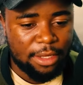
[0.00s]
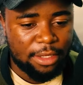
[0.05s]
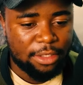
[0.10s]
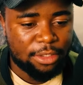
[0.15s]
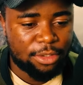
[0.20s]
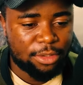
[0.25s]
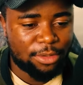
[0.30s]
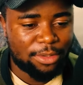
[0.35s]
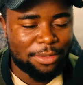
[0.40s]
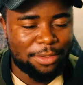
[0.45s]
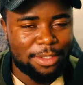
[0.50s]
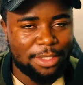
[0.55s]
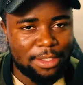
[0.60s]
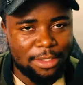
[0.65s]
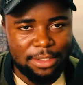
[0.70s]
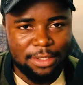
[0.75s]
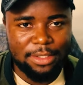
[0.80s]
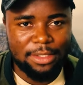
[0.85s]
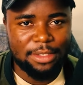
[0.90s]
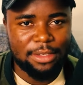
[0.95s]
So
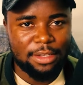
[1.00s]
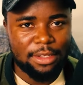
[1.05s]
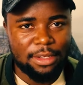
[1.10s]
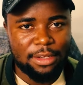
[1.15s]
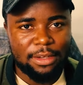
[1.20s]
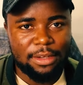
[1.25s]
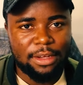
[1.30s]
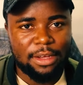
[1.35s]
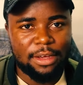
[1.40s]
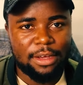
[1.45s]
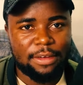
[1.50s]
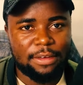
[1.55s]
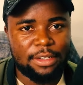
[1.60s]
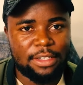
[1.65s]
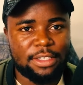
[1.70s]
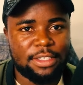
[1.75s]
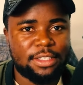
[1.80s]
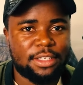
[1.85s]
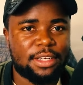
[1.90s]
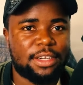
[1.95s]
this uh,
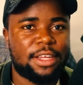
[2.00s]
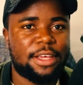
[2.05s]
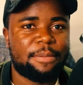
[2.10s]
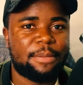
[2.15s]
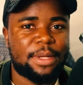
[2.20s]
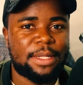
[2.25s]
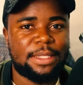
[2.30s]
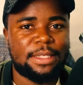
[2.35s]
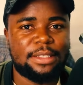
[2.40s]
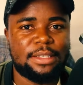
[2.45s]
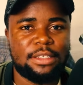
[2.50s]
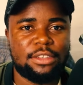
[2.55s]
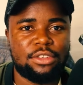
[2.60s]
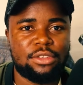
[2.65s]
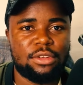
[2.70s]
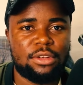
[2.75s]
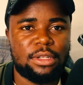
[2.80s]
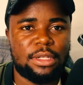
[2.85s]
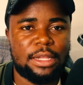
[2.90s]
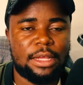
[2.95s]
disclaimer, this is
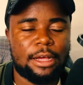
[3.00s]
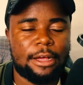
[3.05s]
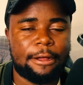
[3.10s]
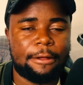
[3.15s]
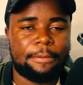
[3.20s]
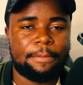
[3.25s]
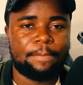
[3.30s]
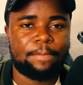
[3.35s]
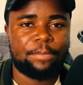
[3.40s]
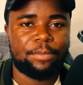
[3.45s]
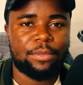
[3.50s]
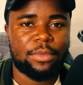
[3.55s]
not um,